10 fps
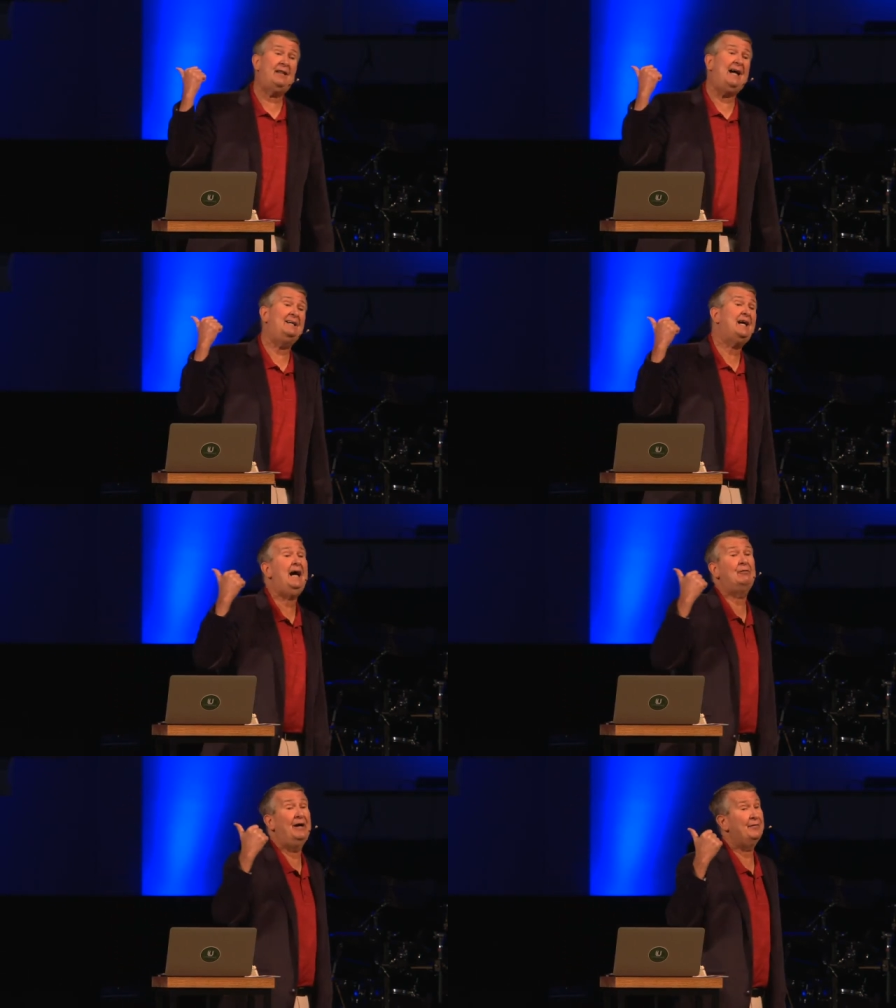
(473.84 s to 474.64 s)

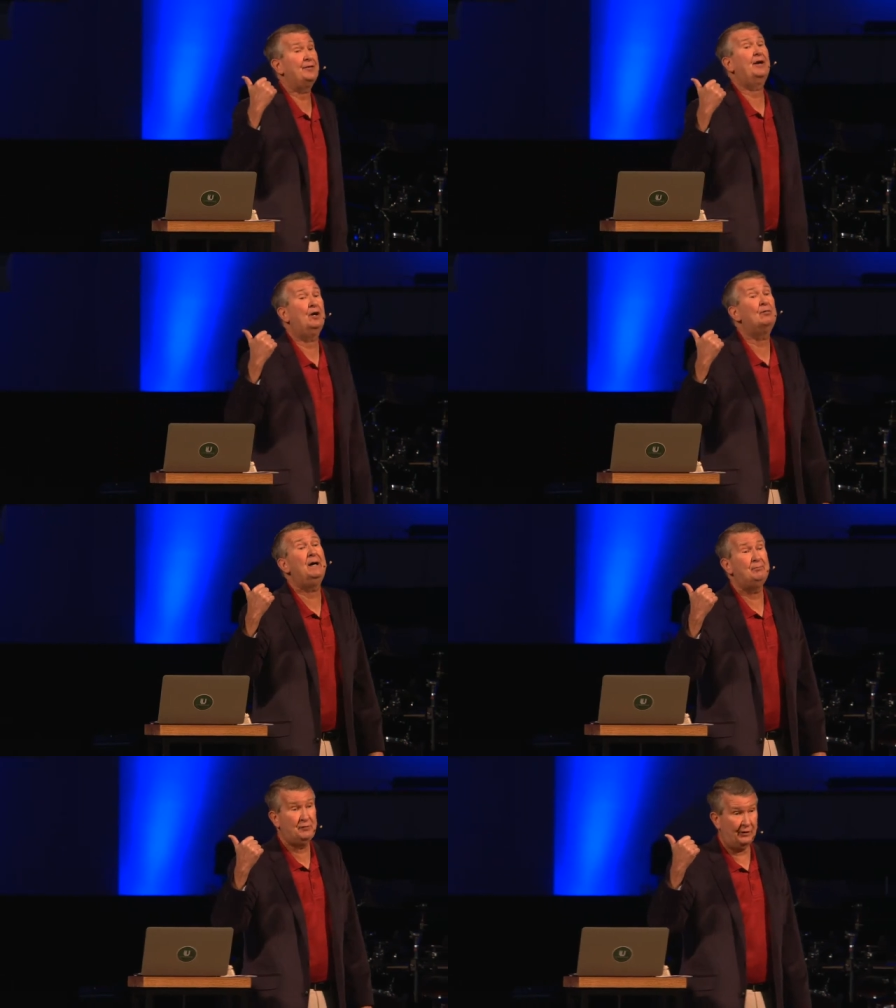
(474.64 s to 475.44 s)
Thyatira is the
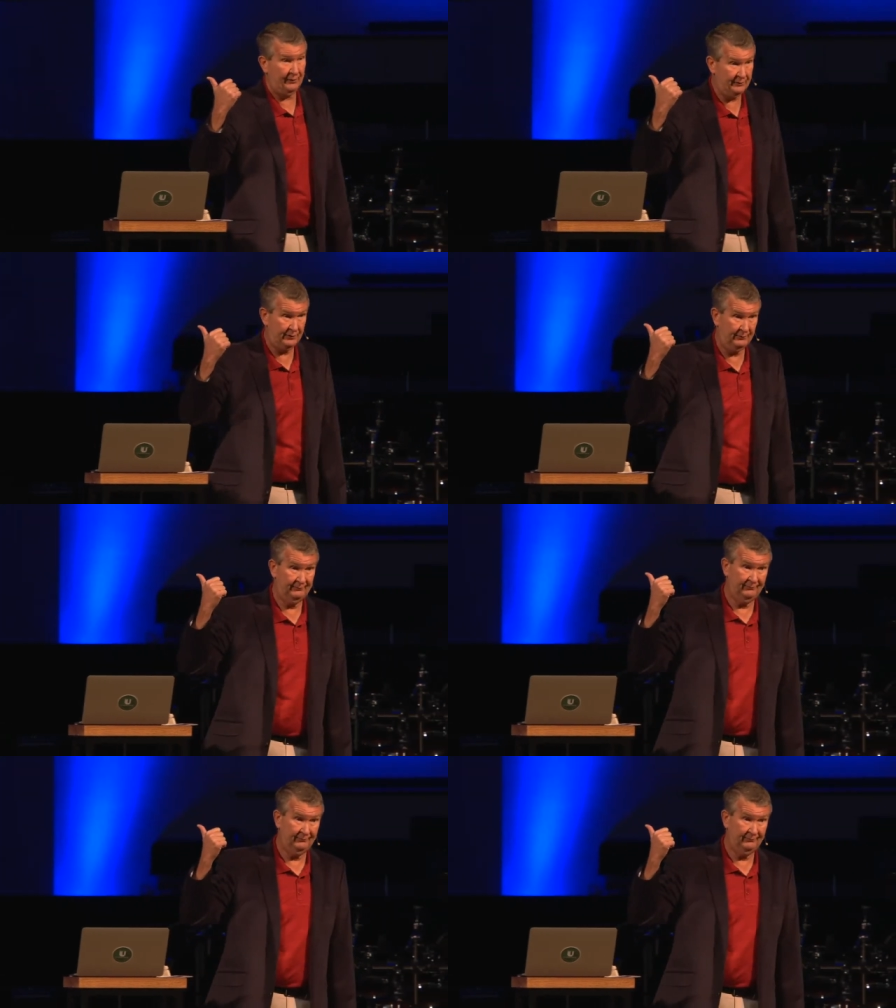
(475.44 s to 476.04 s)
corrupt church.